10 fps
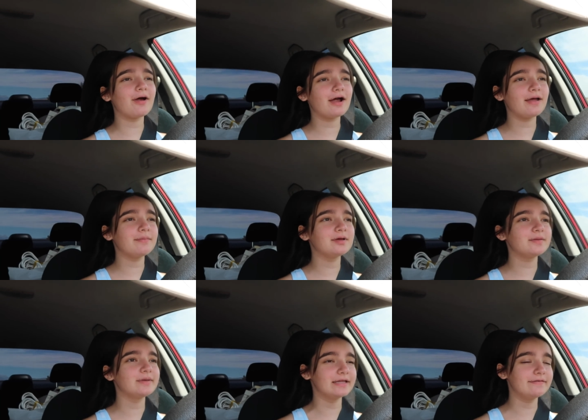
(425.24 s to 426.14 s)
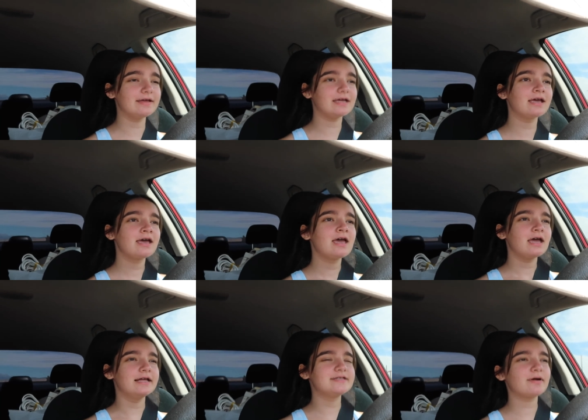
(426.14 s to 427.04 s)
where I'm gonna be living.
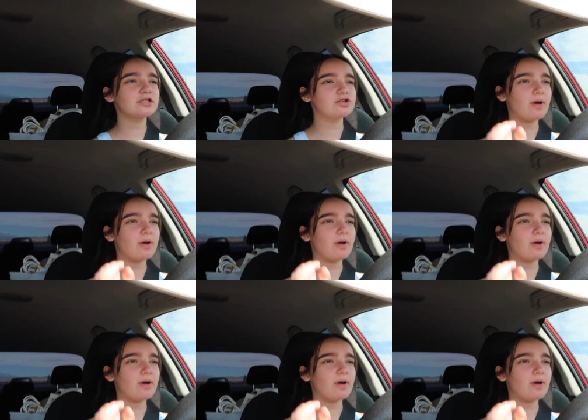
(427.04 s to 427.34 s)
It's about a